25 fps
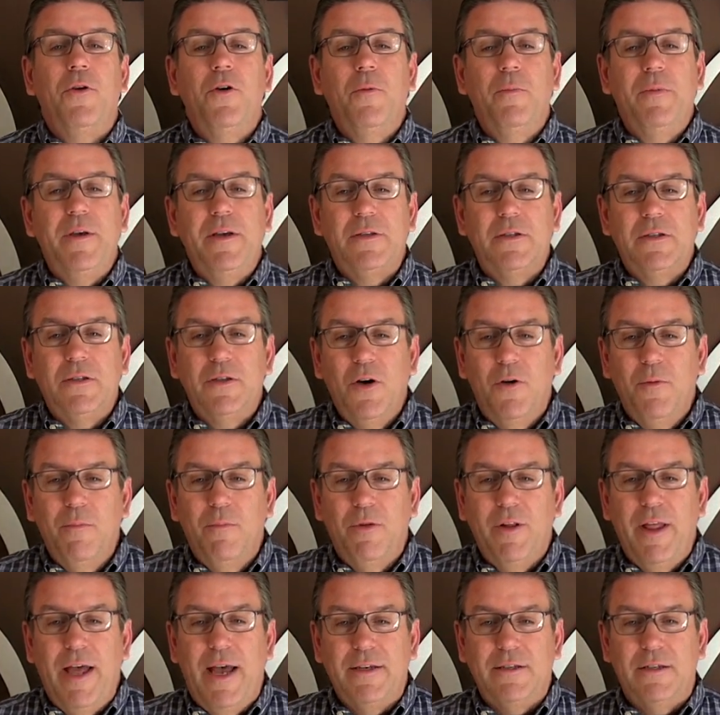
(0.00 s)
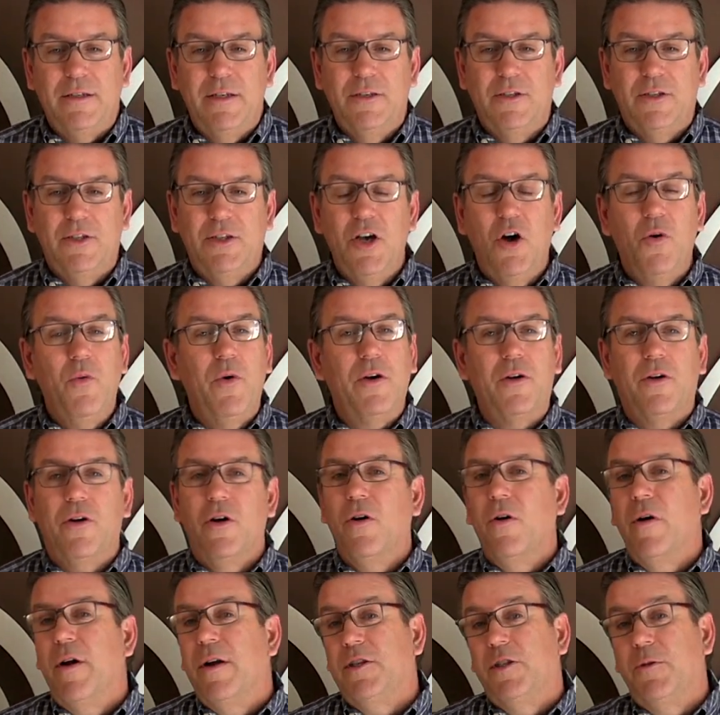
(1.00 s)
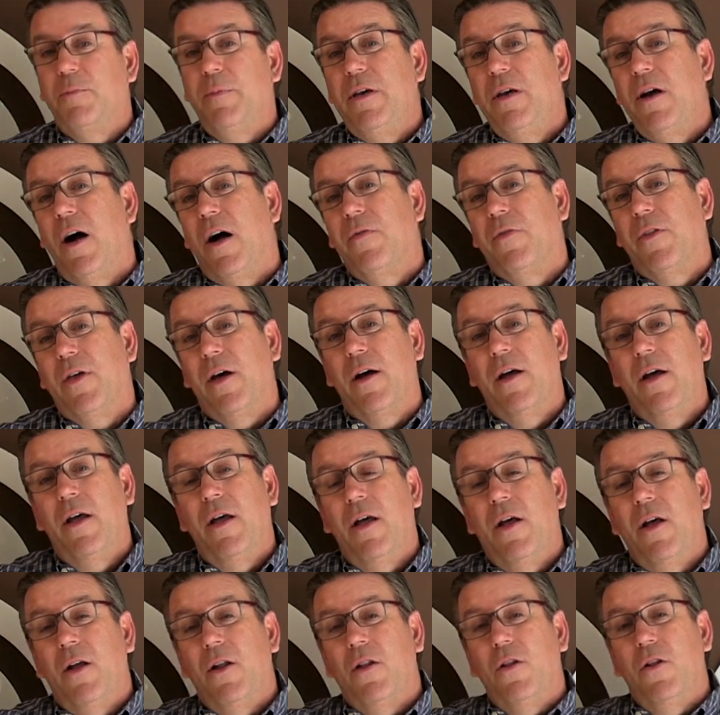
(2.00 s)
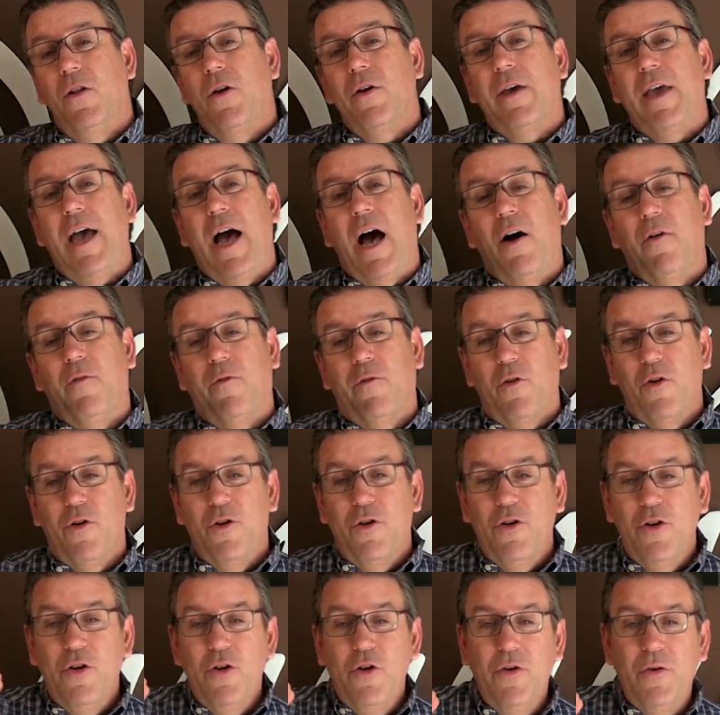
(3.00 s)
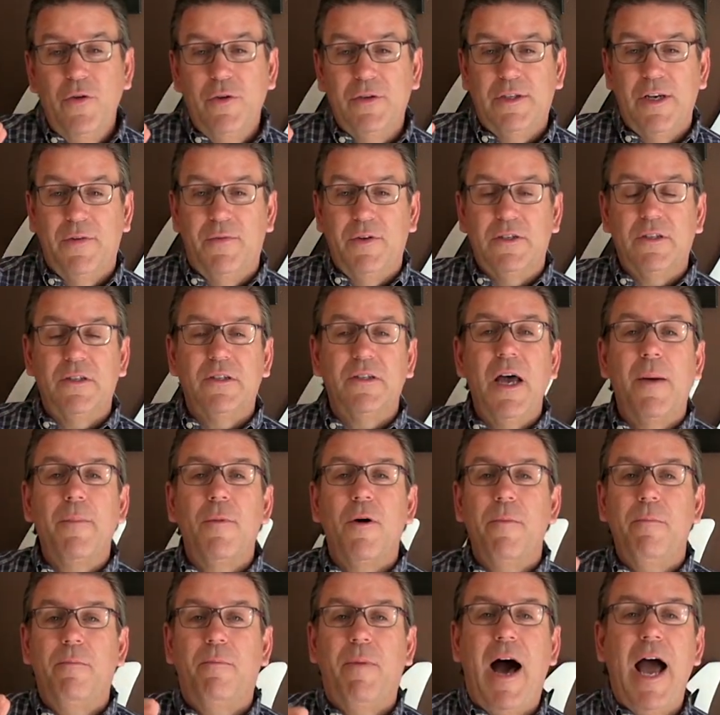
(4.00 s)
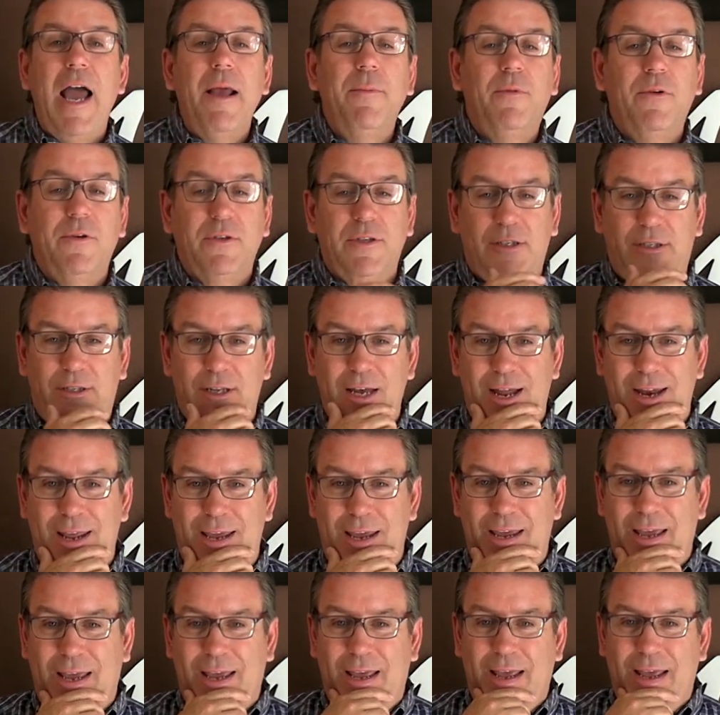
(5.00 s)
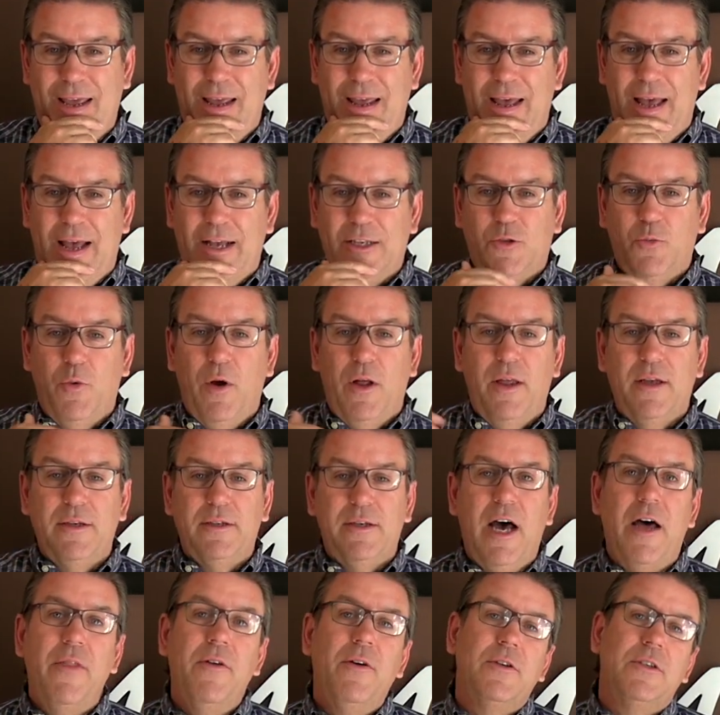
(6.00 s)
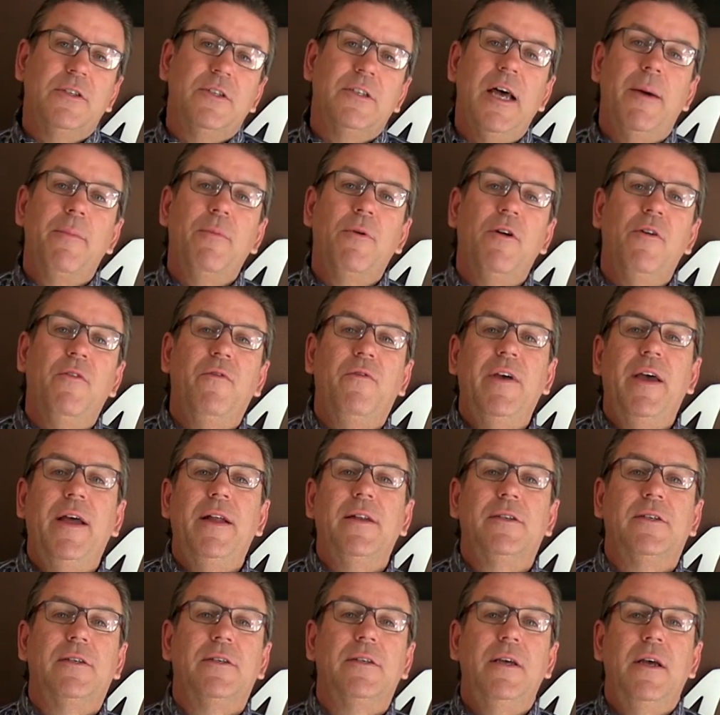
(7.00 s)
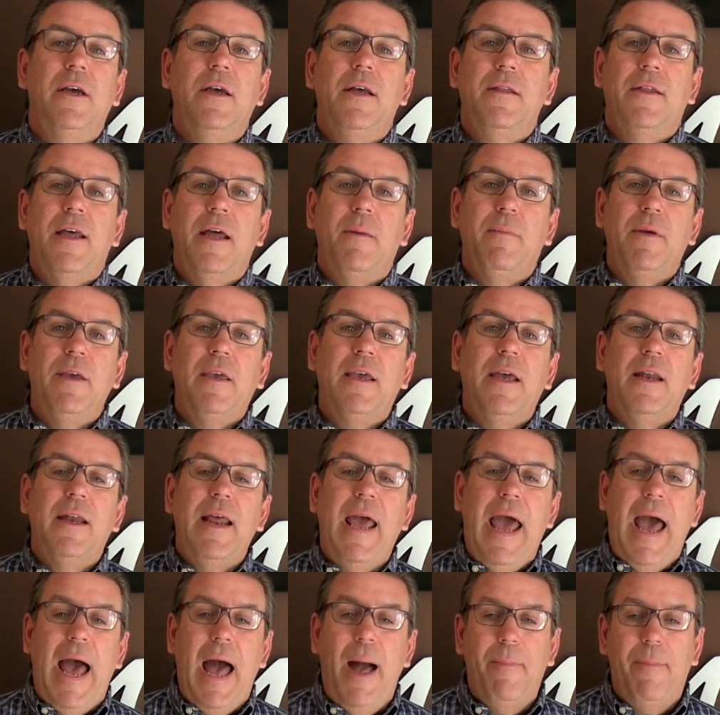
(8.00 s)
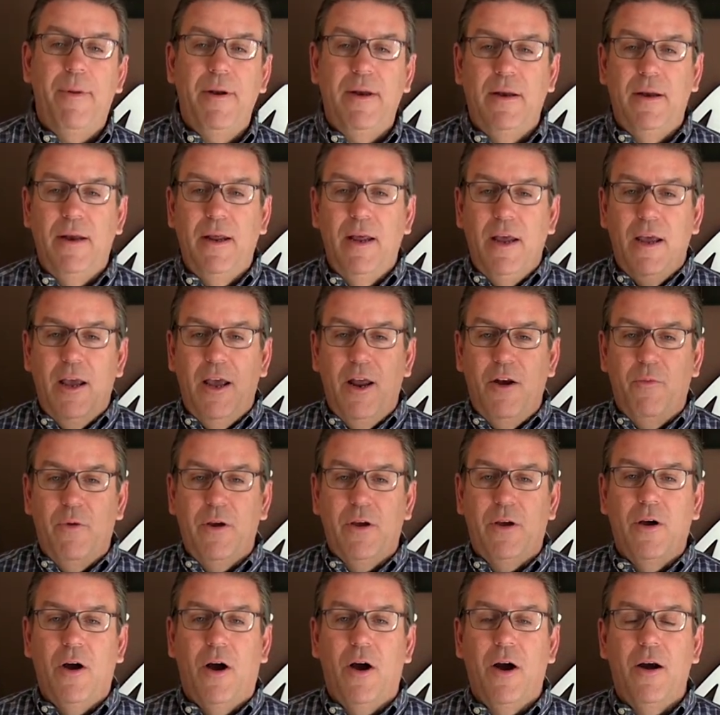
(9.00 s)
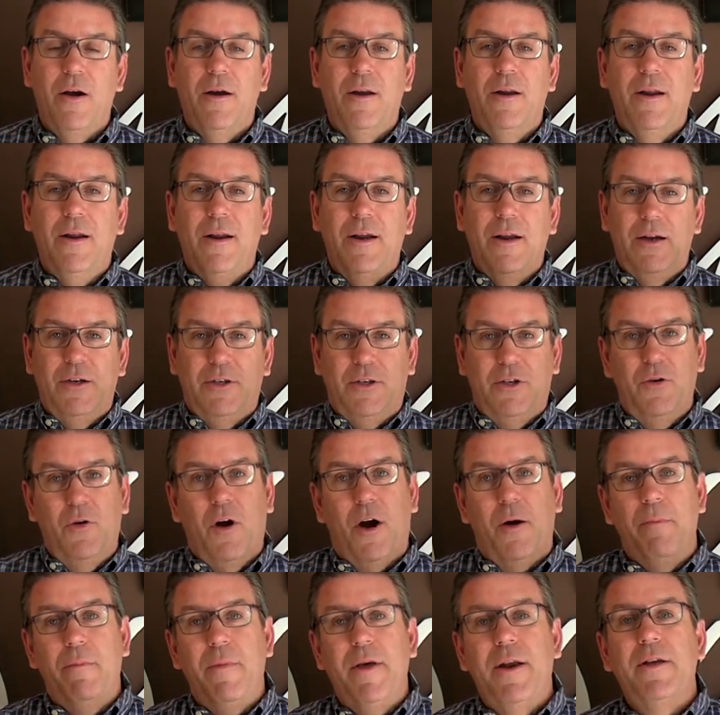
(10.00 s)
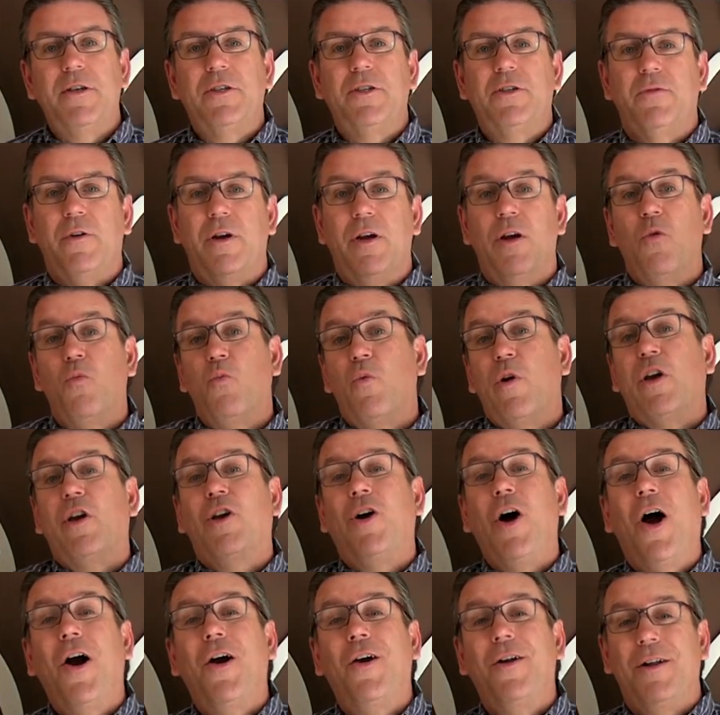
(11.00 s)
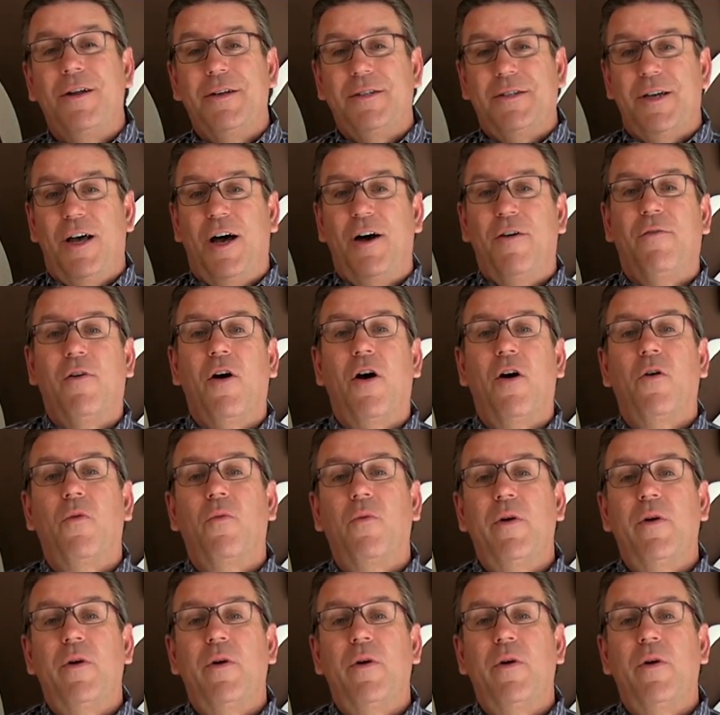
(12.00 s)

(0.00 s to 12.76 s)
You'll be so blessed and so encouraged. Be on the lookout for news of a summer Bible study as well as other summer events that begin happening in regard to our ministry, regardless of our